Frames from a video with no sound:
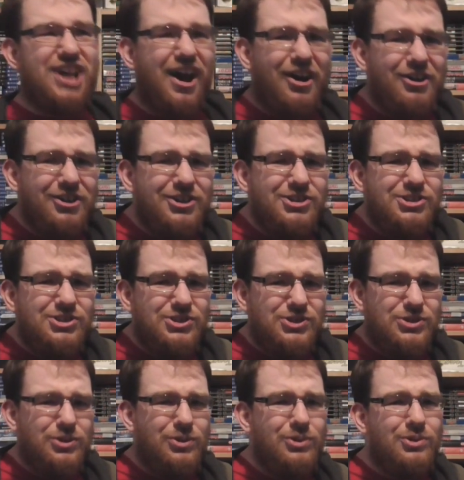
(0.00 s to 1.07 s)
Dark
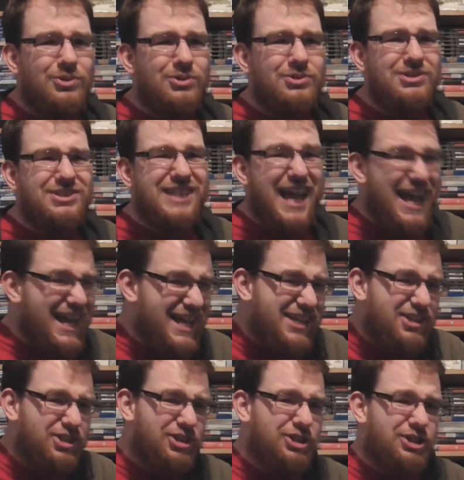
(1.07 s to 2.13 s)

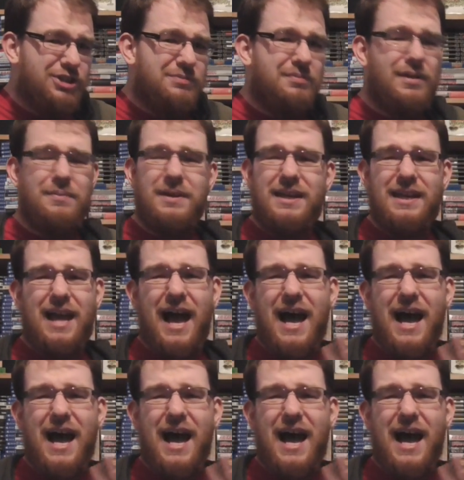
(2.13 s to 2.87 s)
Souls-ish, maybe?